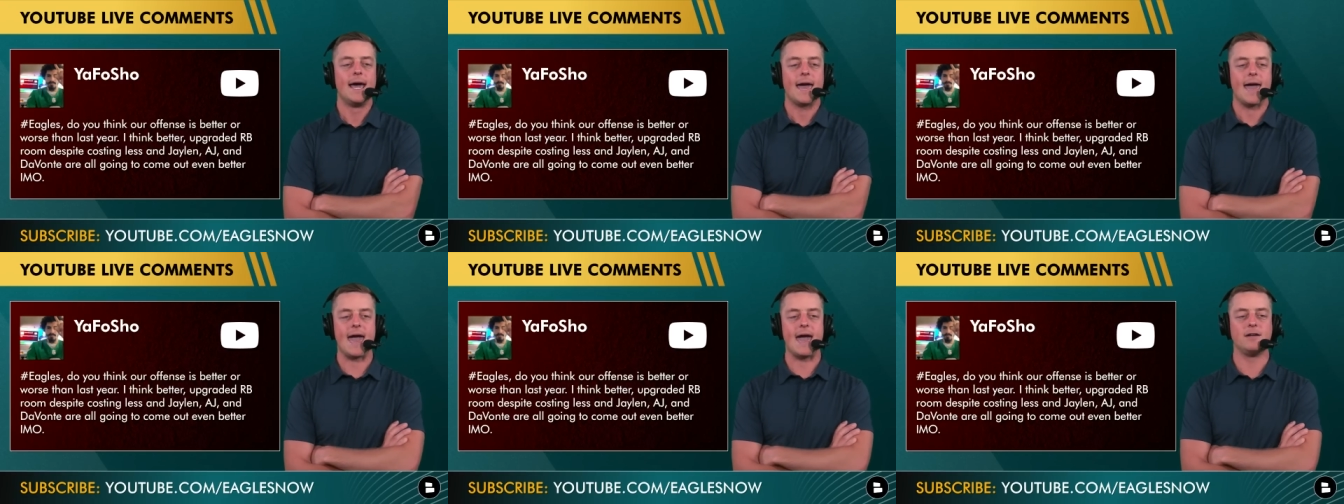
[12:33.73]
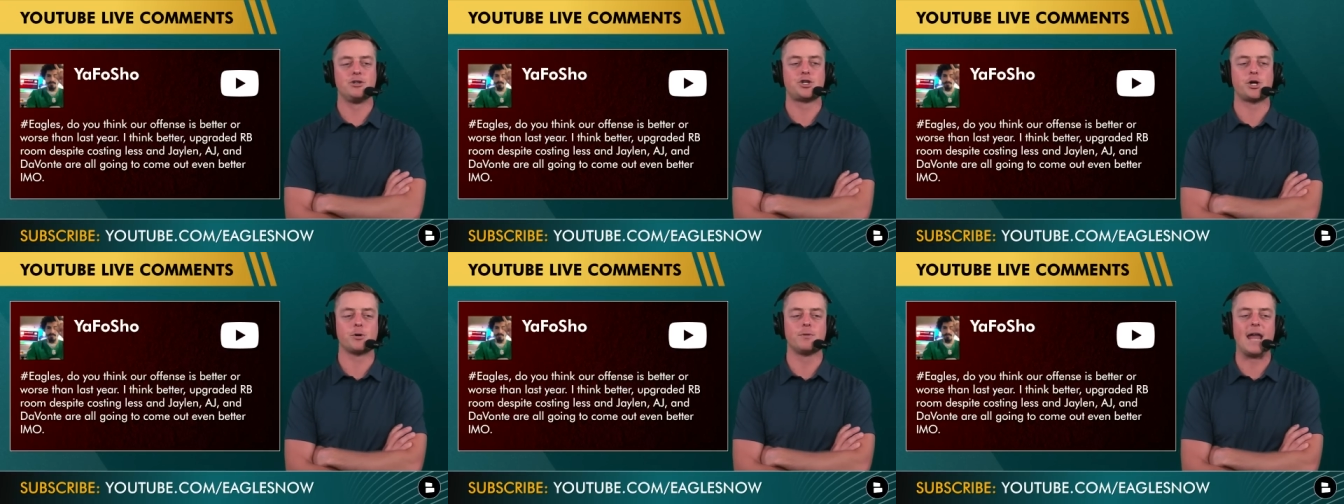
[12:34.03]

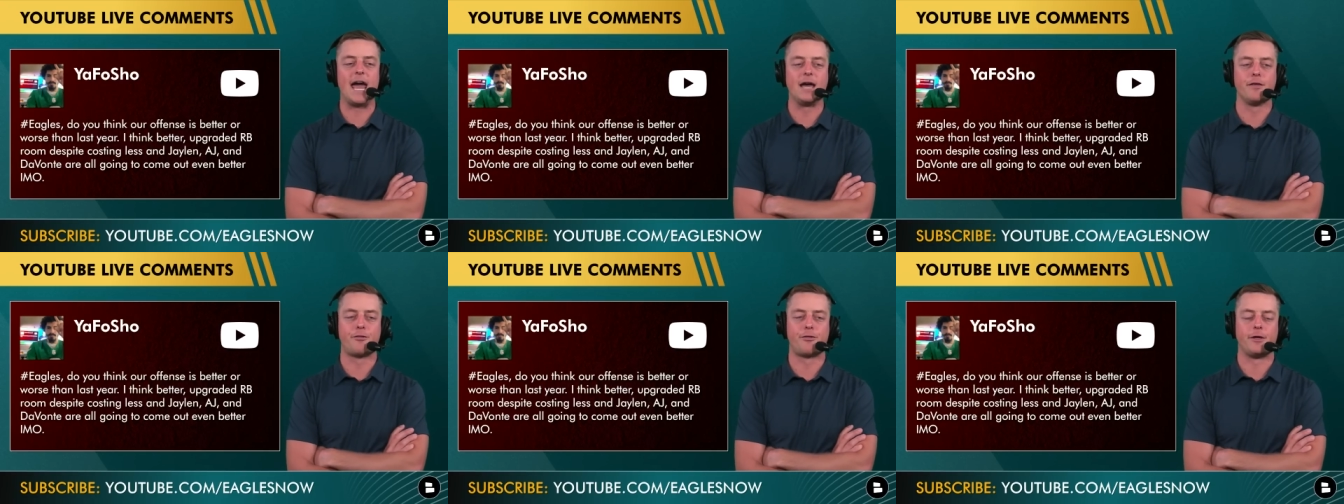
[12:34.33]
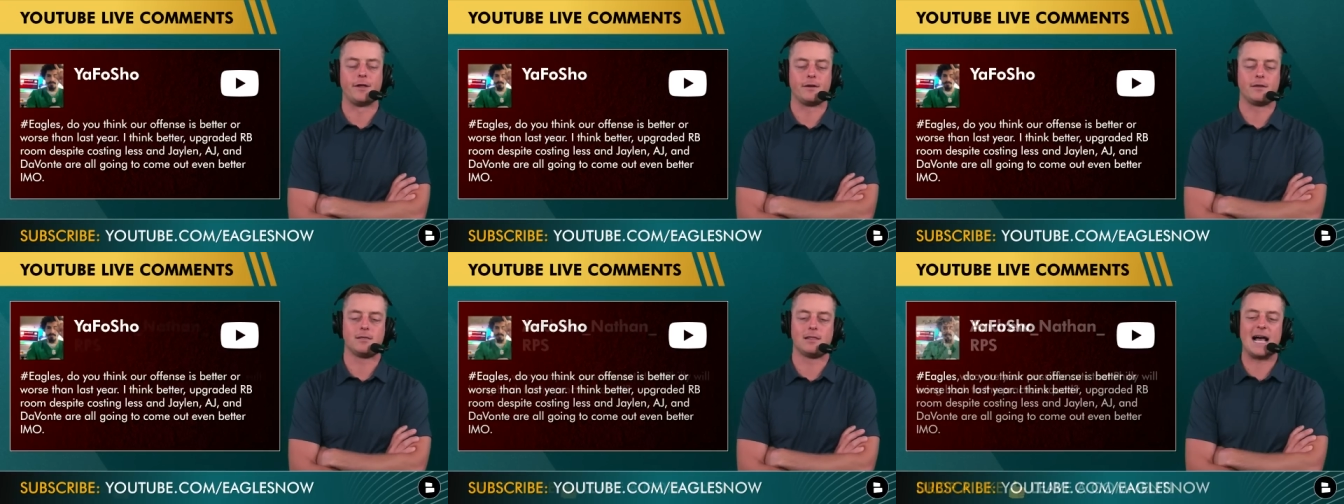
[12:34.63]
Andrew
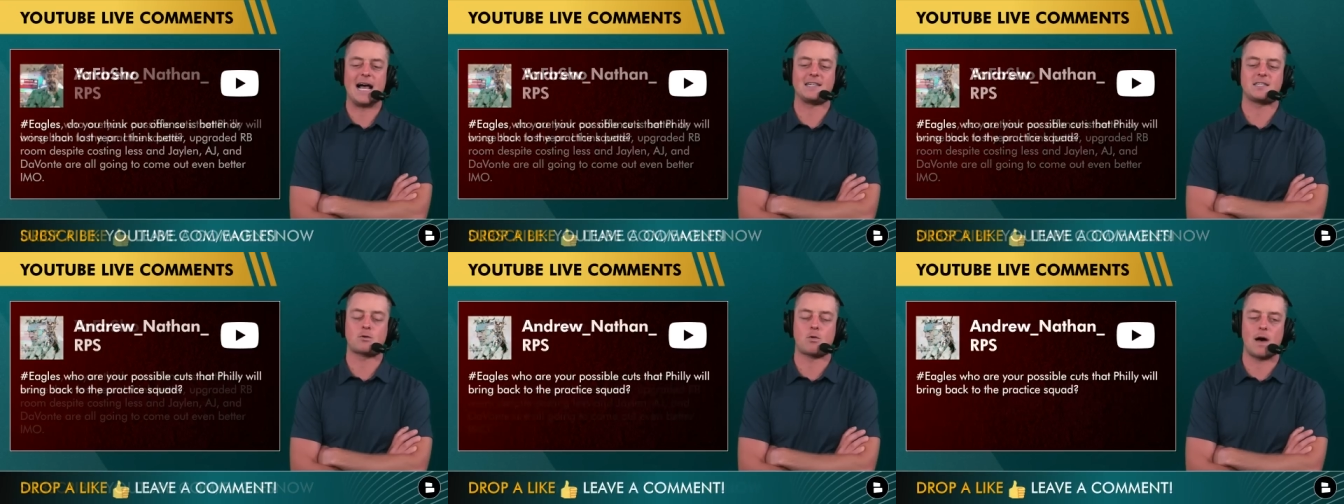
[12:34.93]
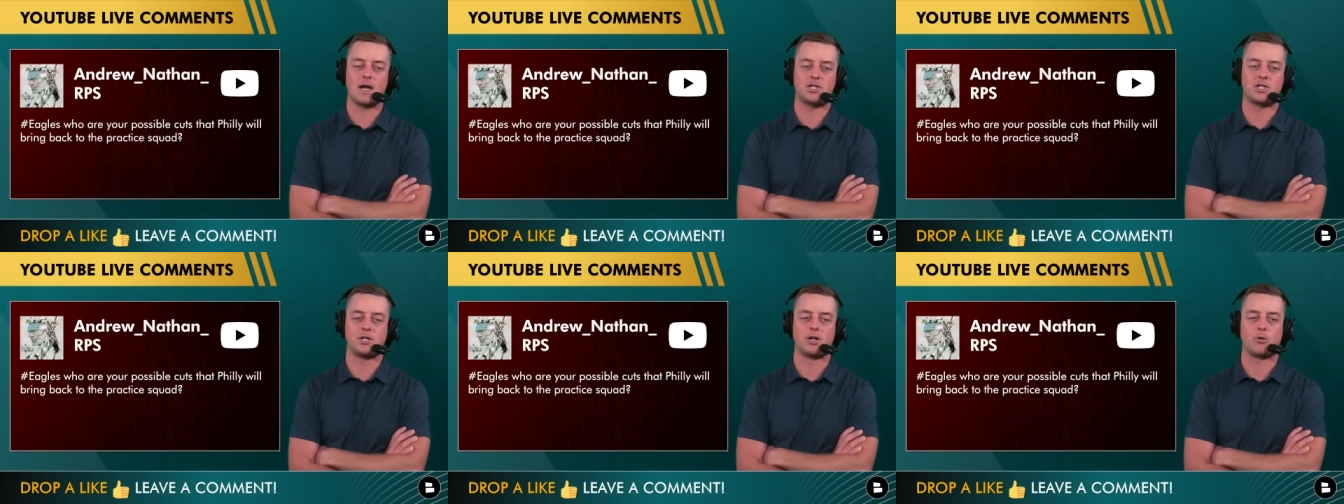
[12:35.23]
Nathan, last
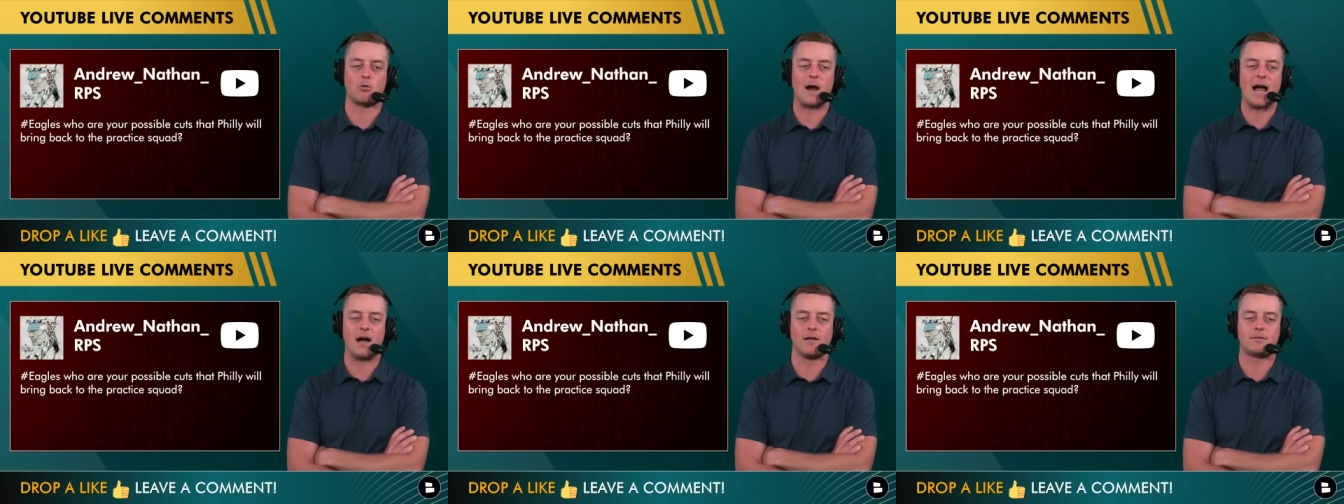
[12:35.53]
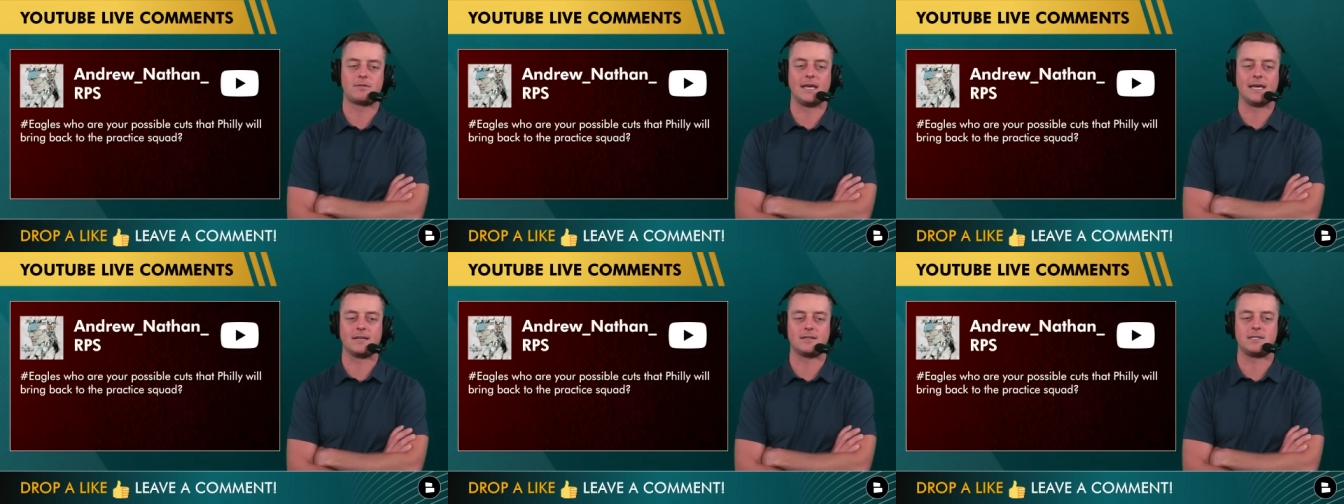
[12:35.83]
question to
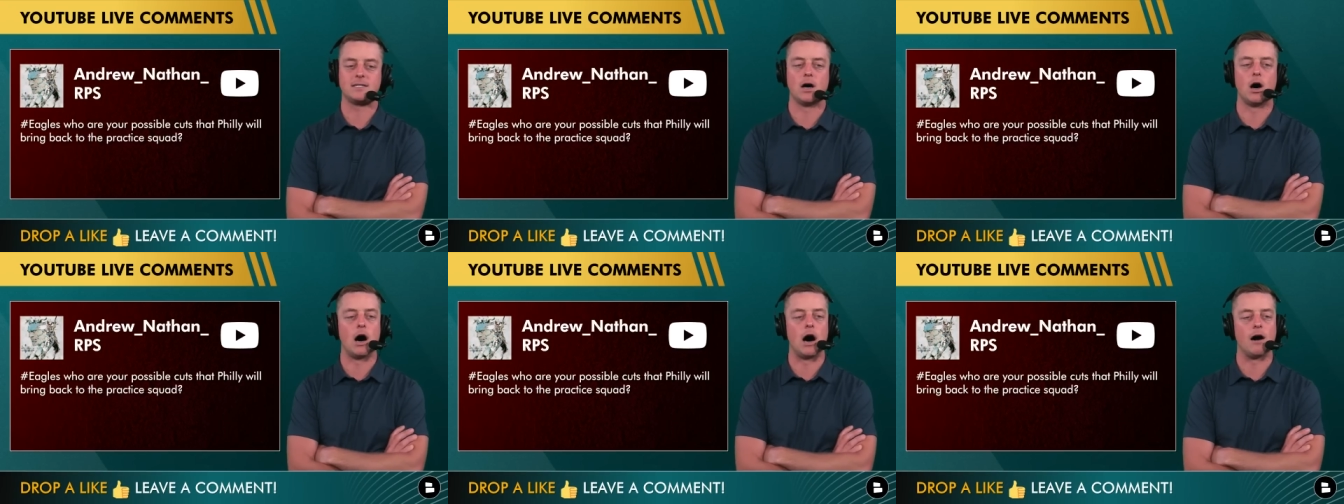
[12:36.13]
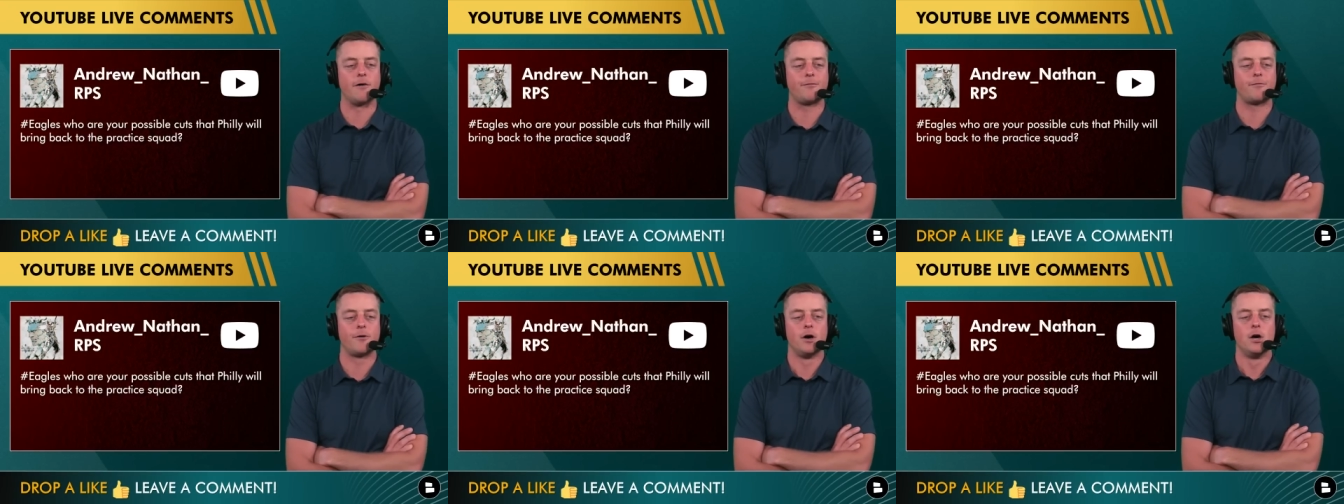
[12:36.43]
round things
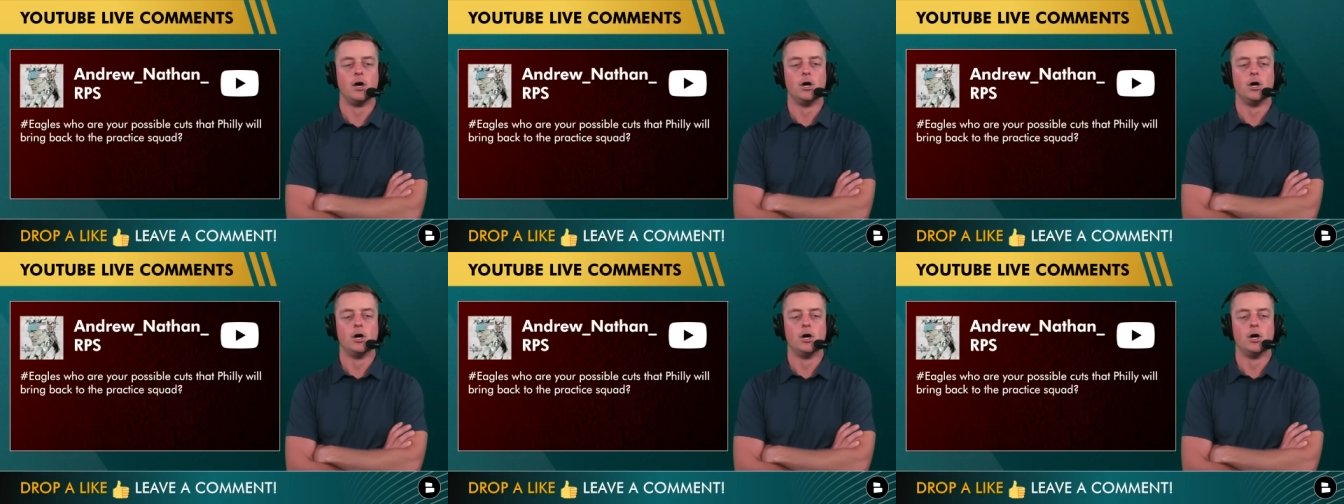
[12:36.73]
off.